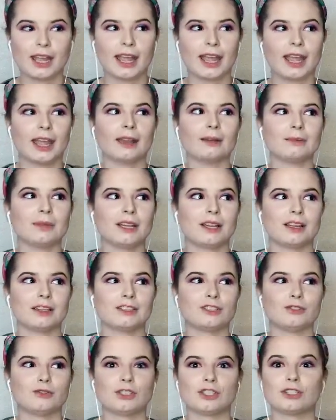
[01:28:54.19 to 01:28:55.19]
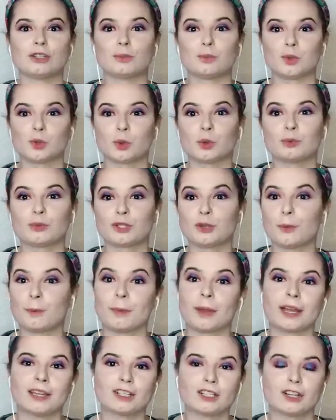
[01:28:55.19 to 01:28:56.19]
and because you just absorb so
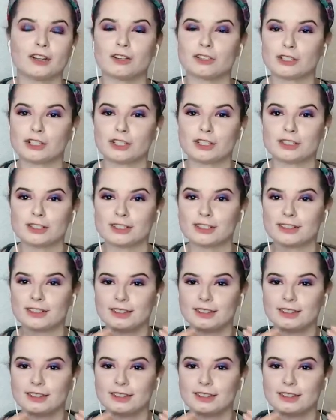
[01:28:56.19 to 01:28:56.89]
much. It all just,